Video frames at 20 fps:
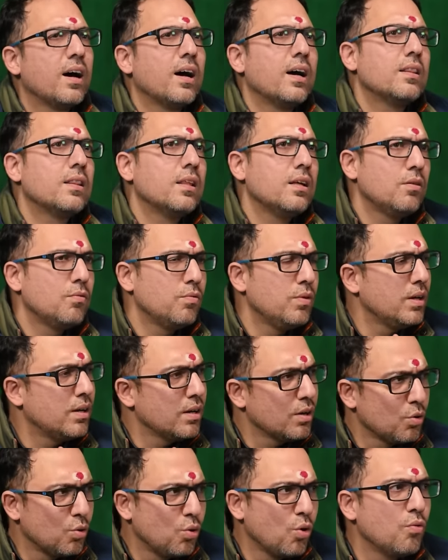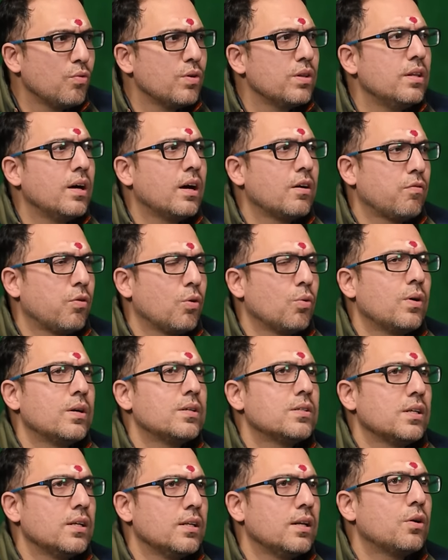I think we can go with that flow
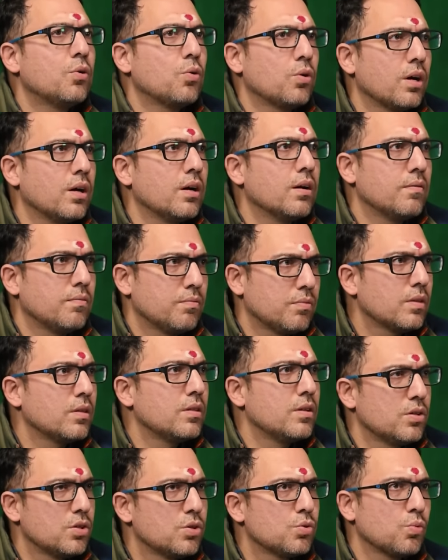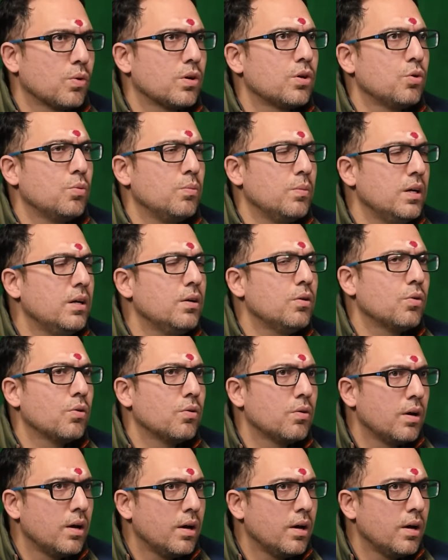and say that, okay, this is what you mean.